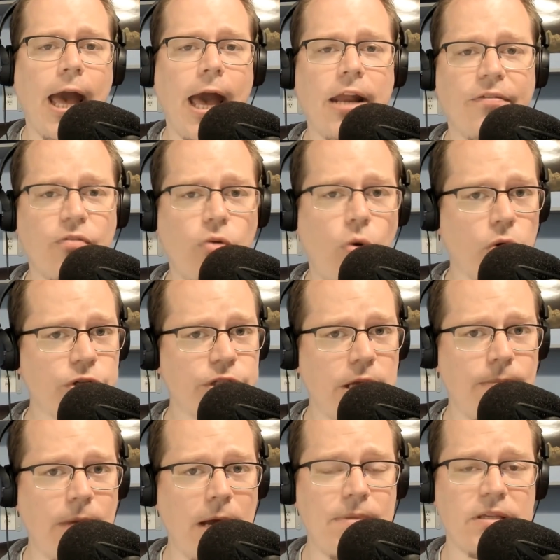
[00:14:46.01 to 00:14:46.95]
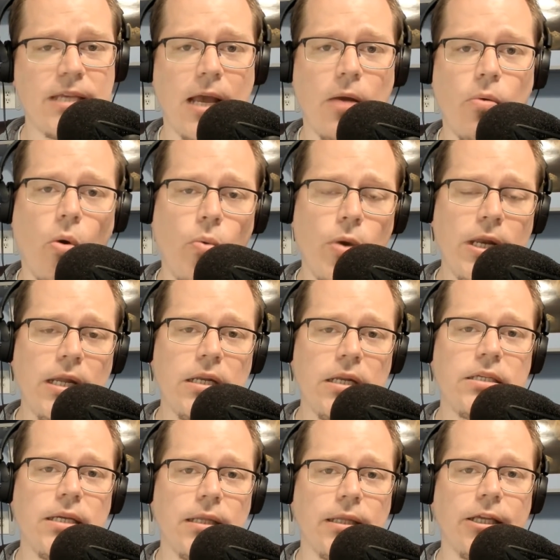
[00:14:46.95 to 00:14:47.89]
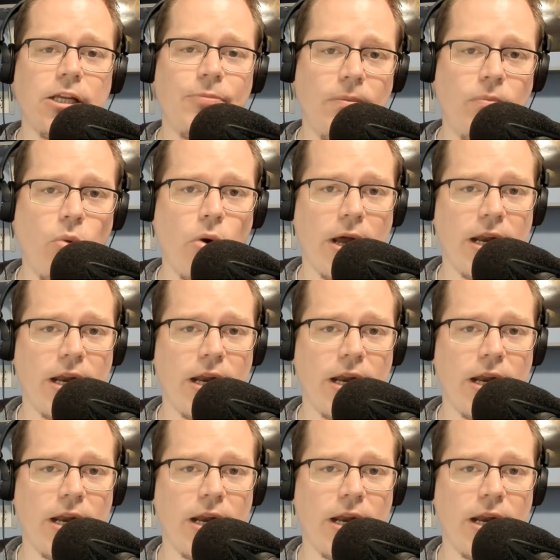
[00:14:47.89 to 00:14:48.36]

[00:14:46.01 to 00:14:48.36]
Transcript: And of course, they might be saying, well, we need to see a little bit more